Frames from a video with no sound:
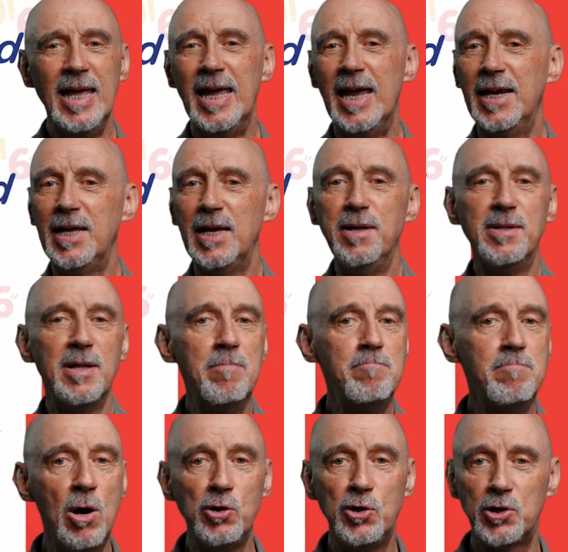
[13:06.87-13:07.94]
It is
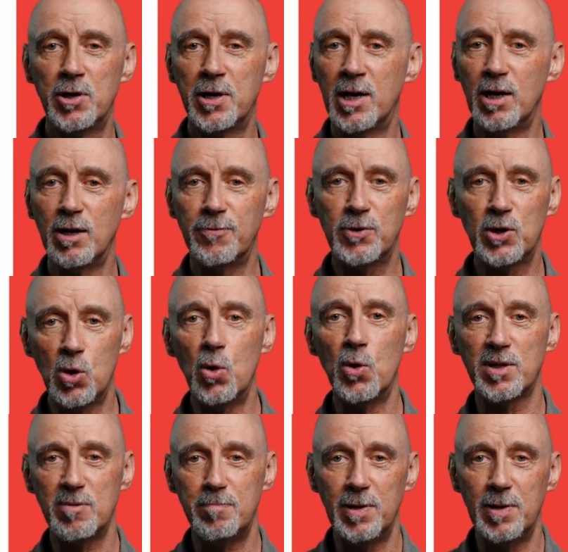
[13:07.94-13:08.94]
emotional, of course,